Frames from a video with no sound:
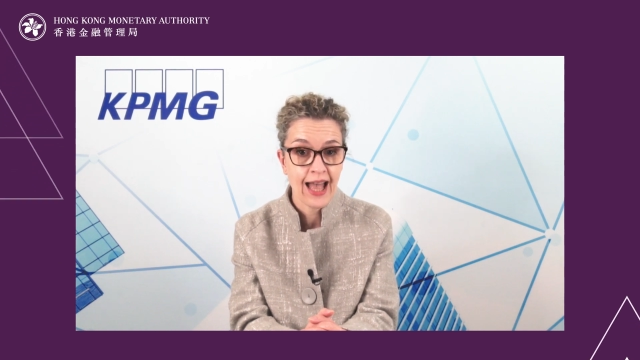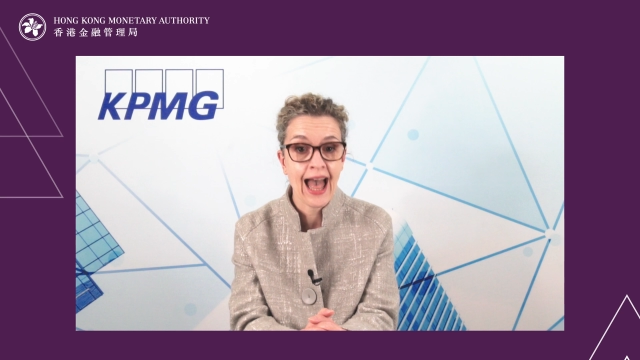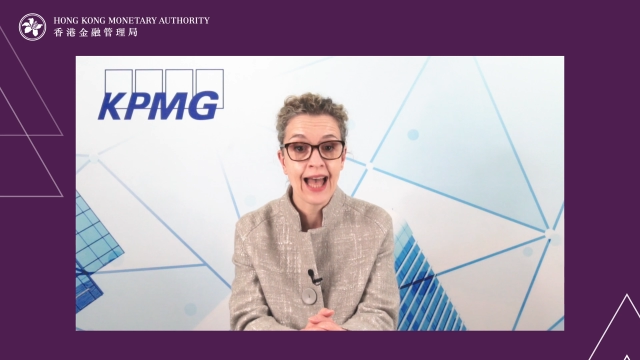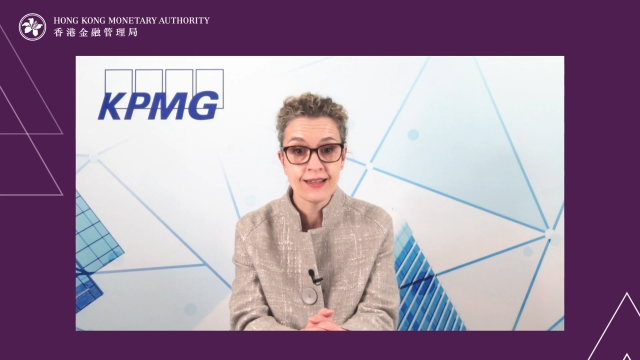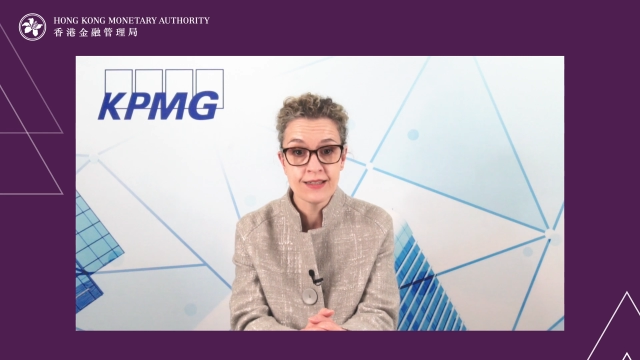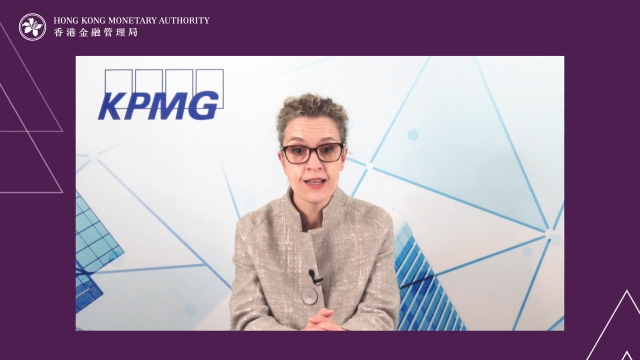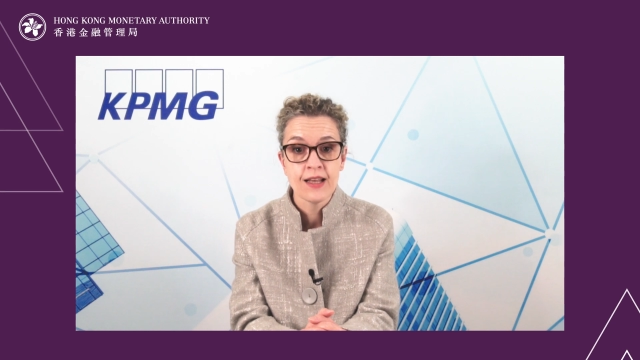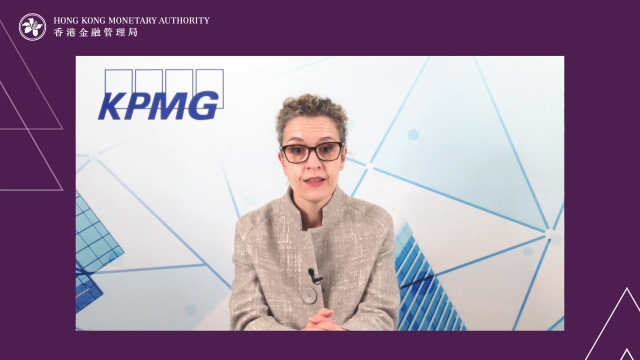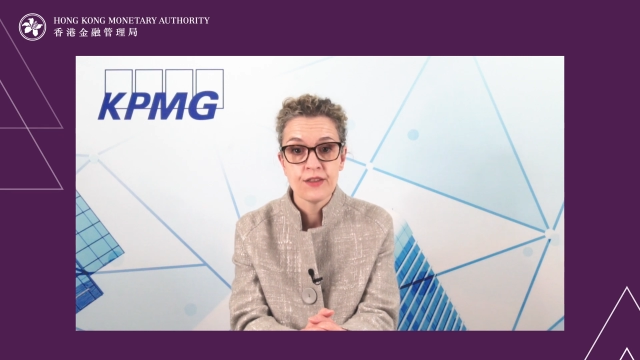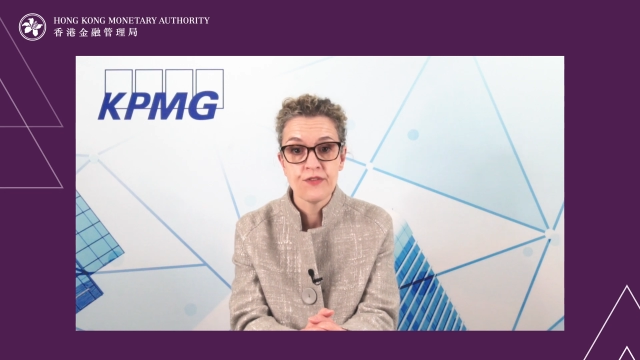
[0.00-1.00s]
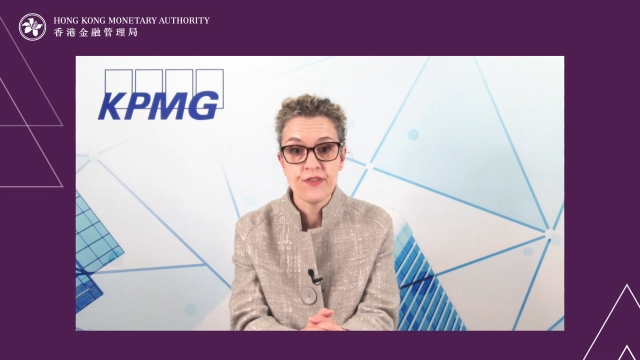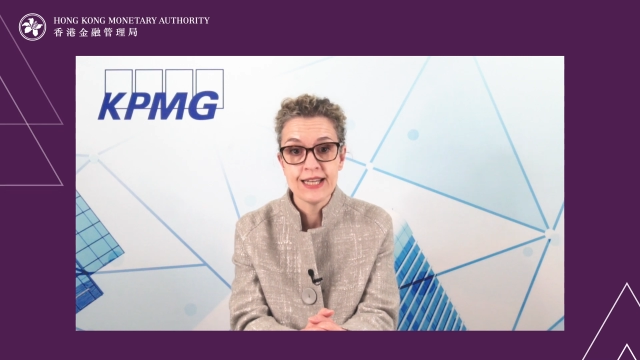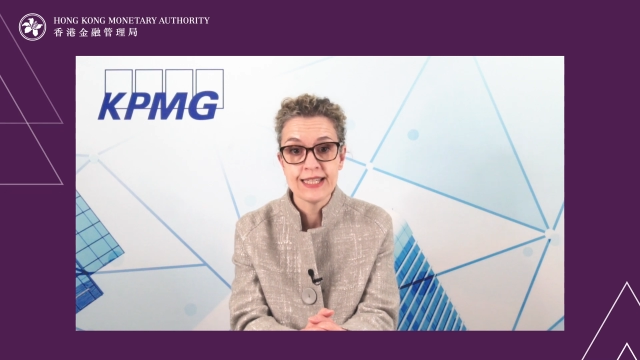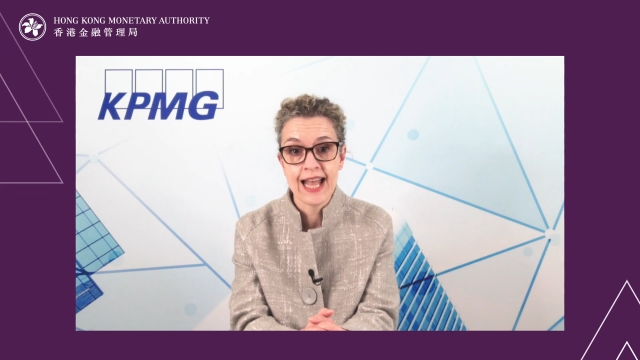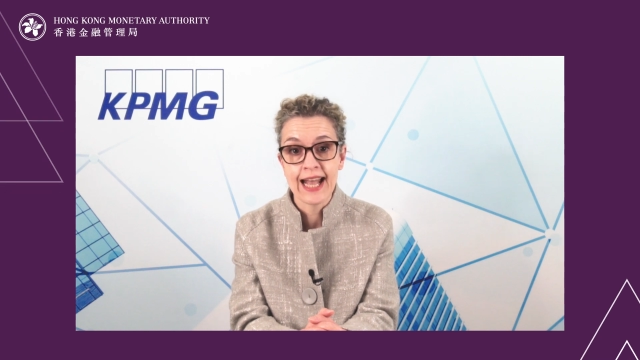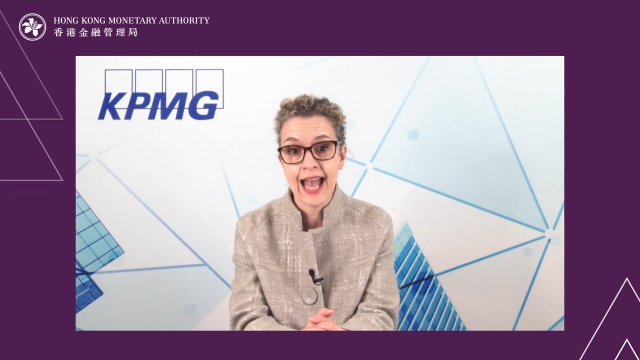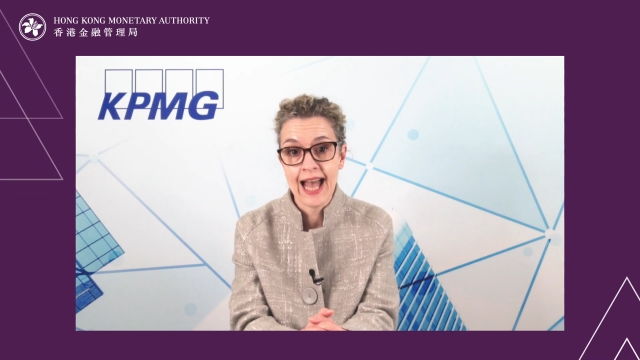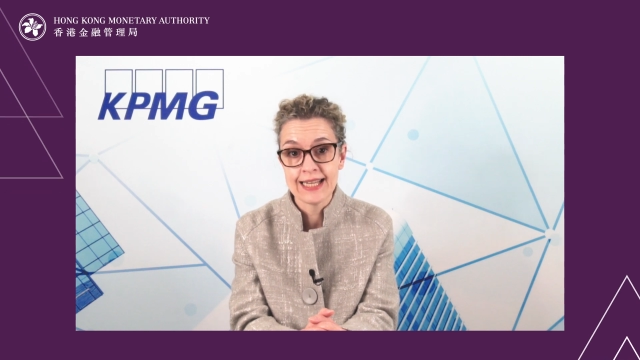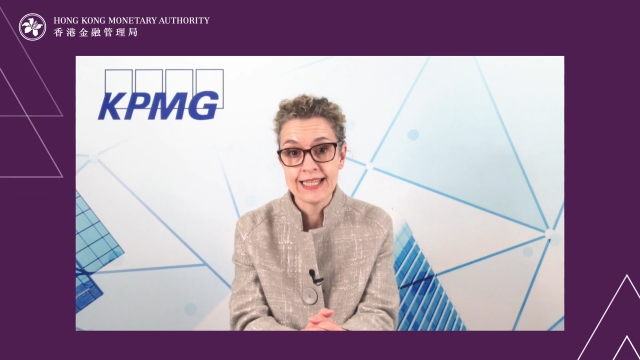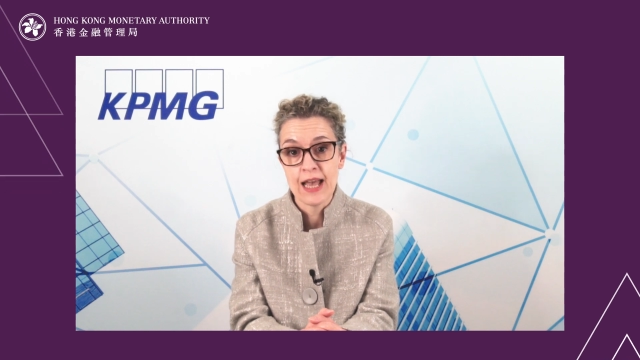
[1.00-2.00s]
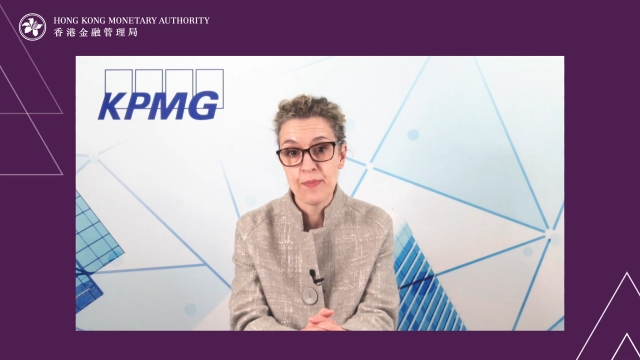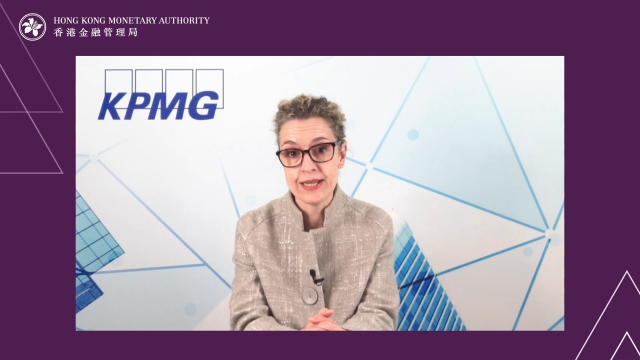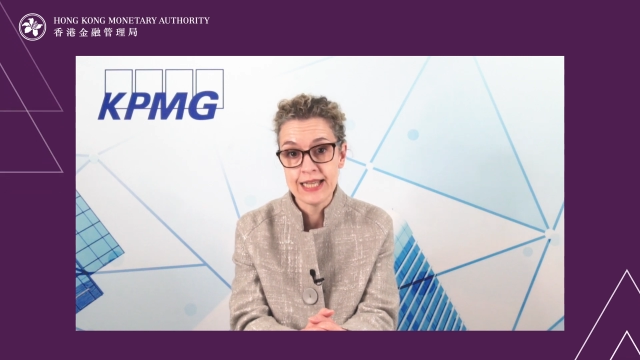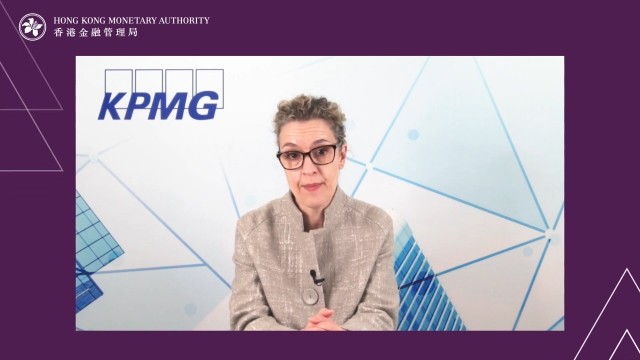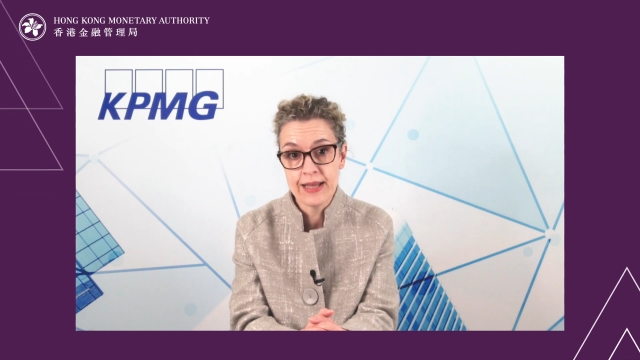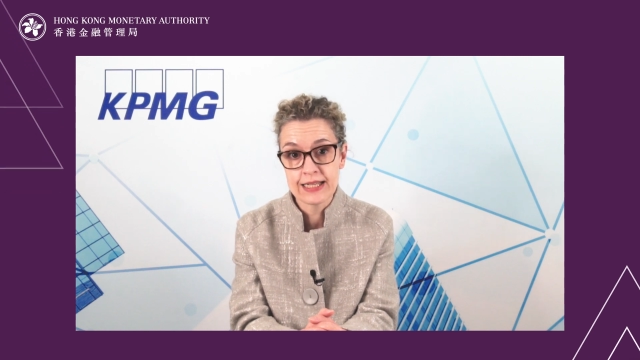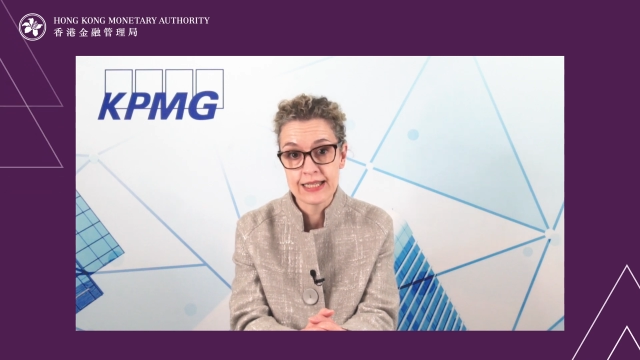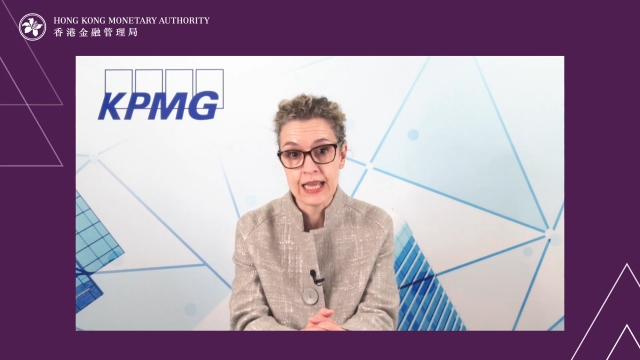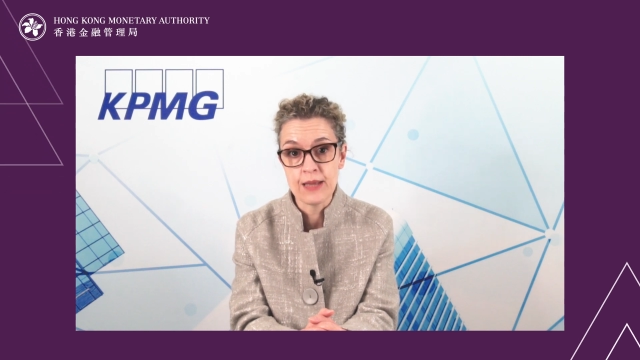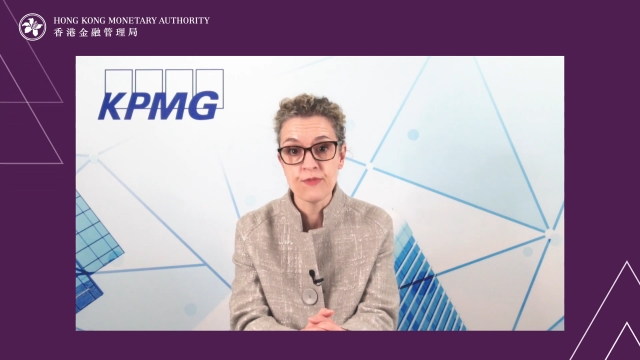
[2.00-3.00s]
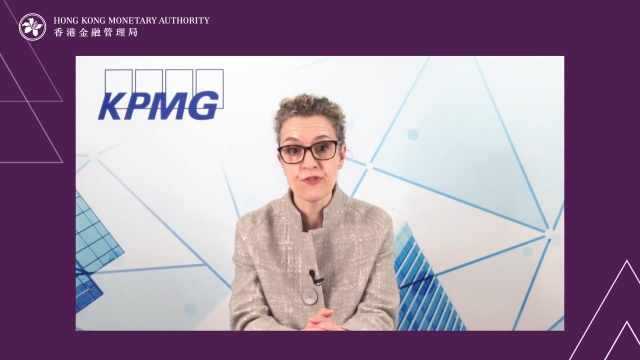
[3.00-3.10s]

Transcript: and the FinTech Anti Epidemic Scheme